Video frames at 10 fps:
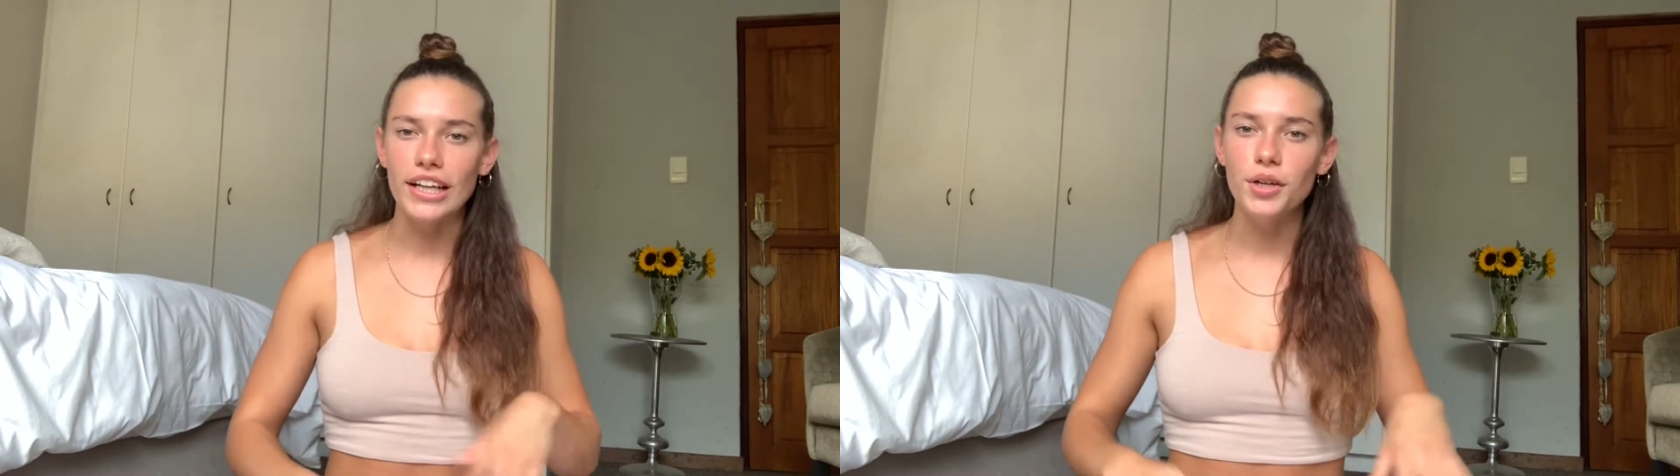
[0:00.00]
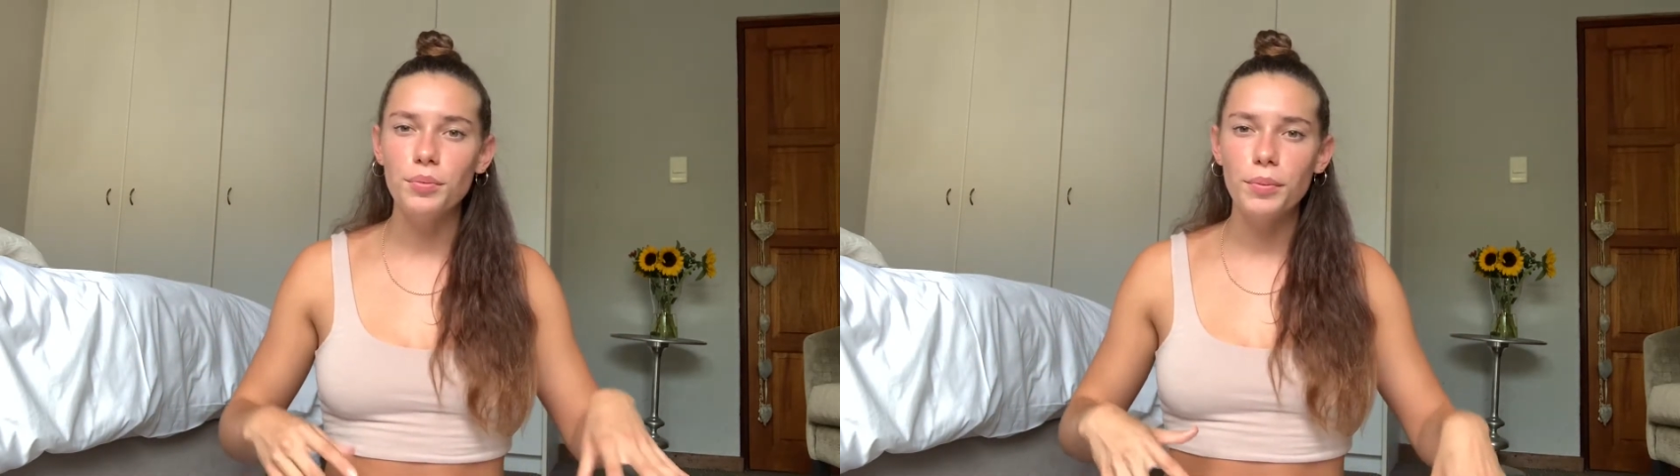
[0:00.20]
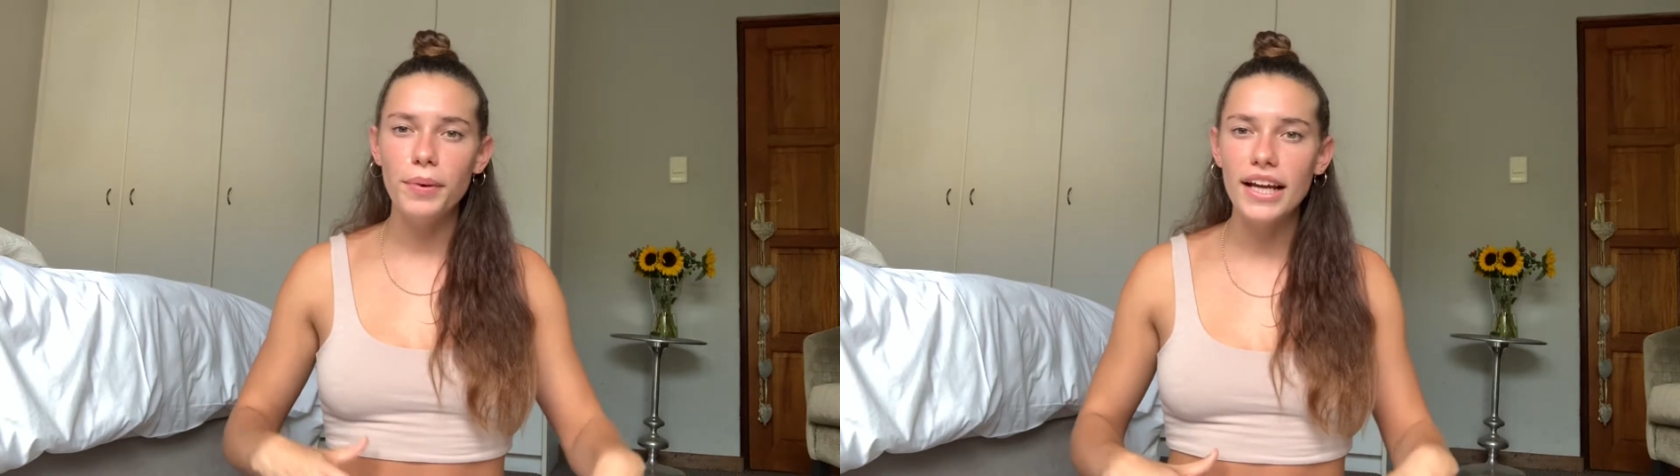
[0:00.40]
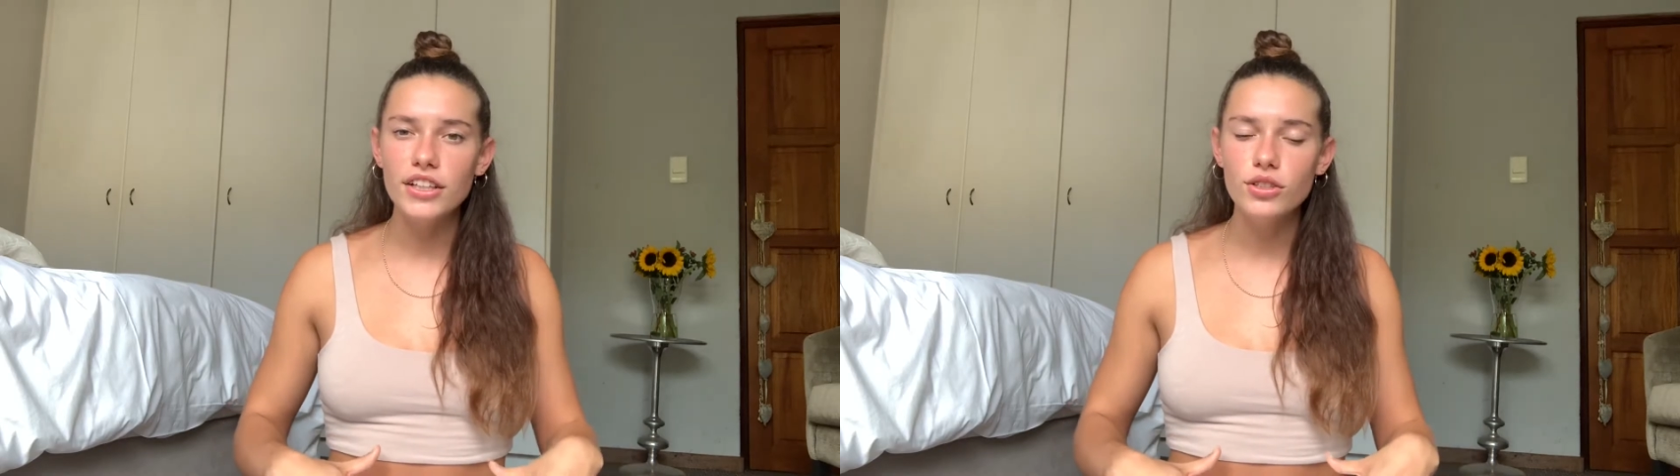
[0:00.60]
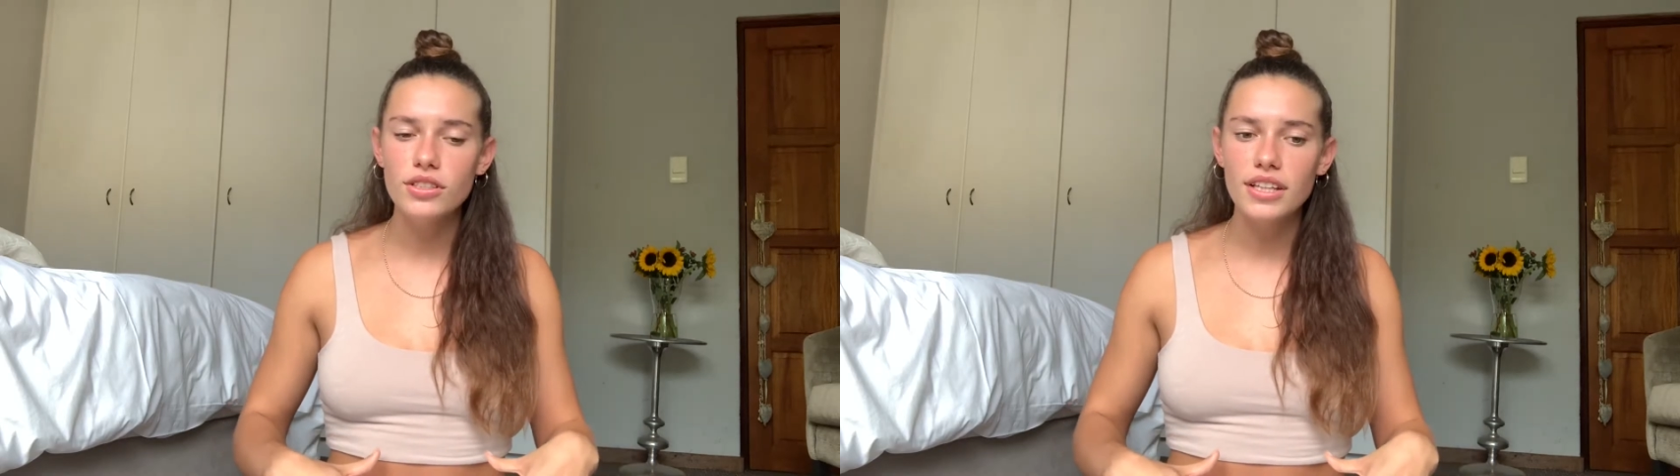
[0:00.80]
It prepares
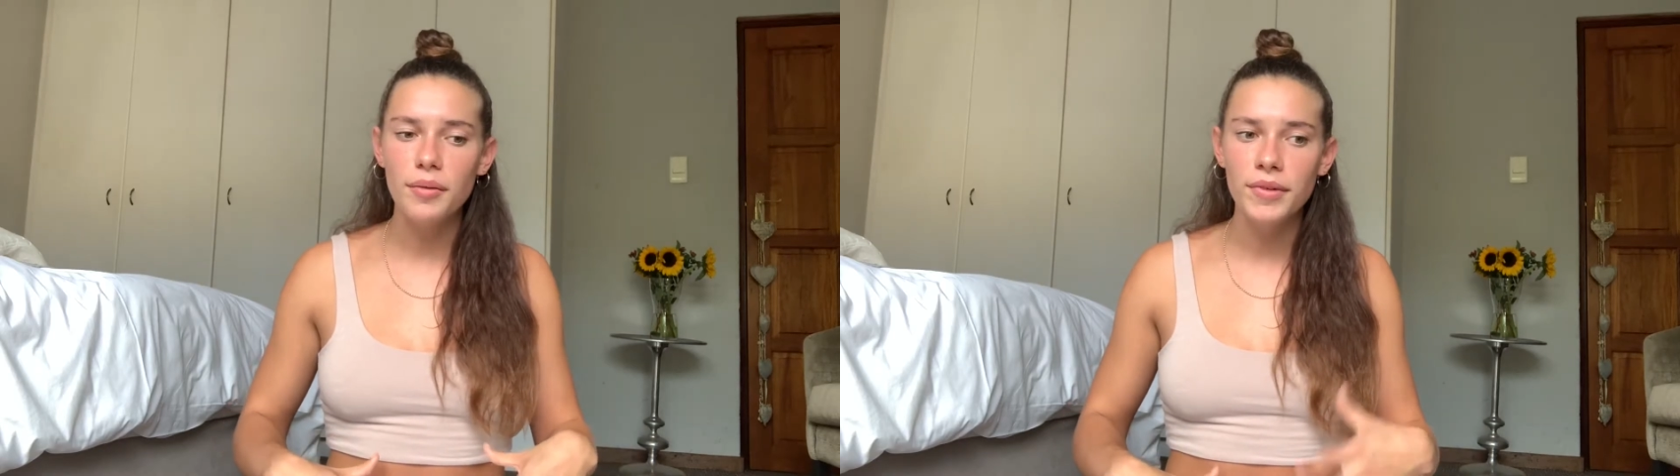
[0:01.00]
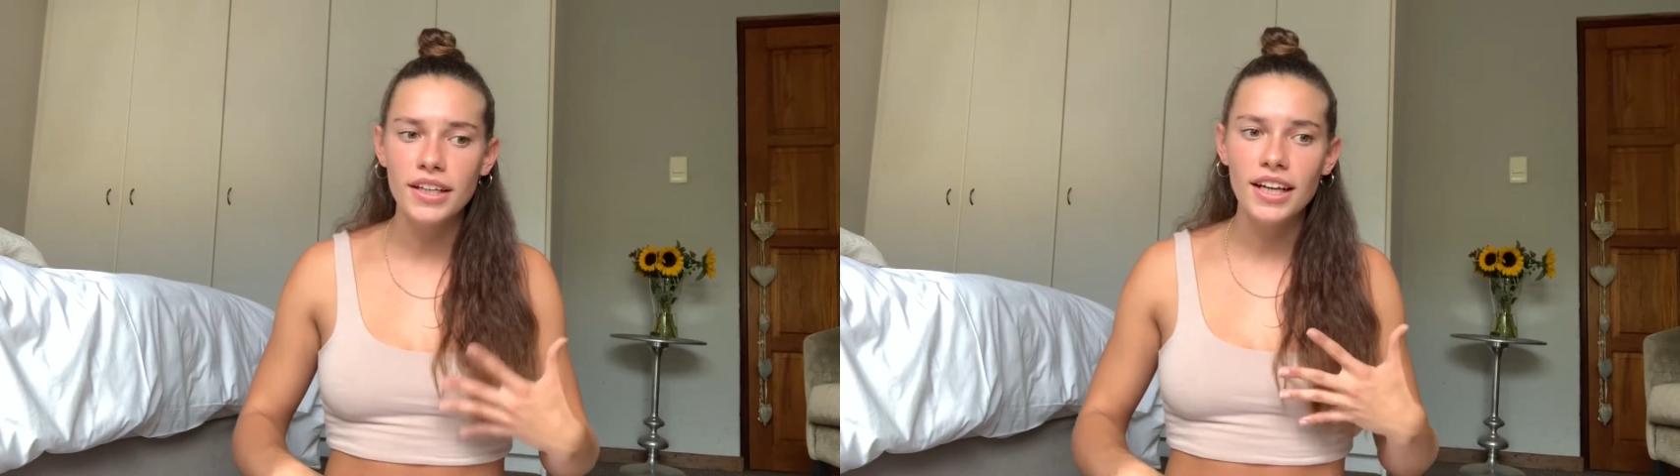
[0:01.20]
your stomach,